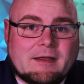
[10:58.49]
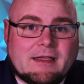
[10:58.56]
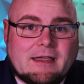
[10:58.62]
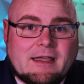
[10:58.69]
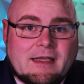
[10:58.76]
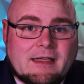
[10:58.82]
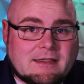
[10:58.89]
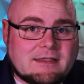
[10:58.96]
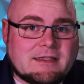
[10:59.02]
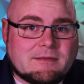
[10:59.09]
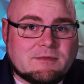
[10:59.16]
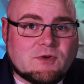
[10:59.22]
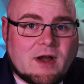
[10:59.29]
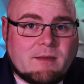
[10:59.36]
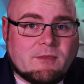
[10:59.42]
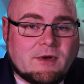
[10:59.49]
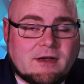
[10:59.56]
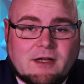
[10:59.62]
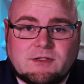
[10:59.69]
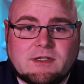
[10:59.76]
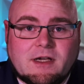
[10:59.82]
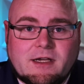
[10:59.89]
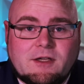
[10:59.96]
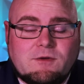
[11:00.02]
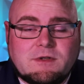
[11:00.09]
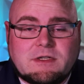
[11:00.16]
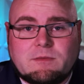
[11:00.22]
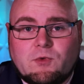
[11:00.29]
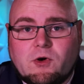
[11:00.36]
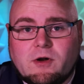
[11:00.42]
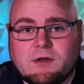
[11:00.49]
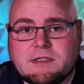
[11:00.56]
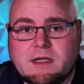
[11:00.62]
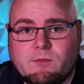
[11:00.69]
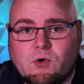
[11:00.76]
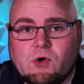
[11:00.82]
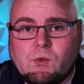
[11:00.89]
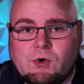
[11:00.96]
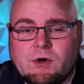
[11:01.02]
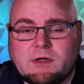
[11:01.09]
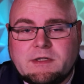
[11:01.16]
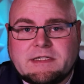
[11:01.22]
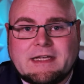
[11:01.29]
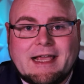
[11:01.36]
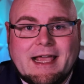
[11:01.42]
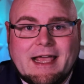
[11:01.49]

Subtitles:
Hit the subscribe button. I'll talk at you some more. I'll say more words